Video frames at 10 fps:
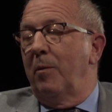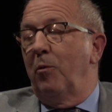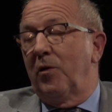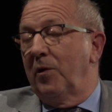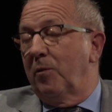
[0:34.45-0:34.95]

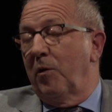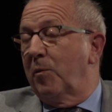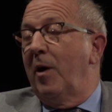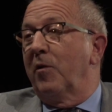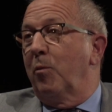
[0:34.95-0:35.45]
which is
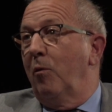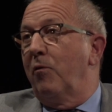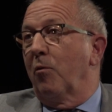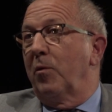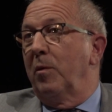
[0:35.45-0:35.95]
responsible
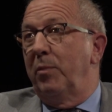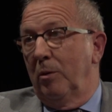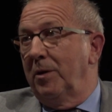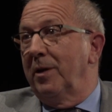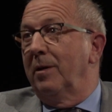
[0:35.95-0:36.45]
for the
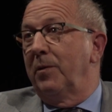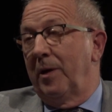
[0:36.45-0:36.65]
building,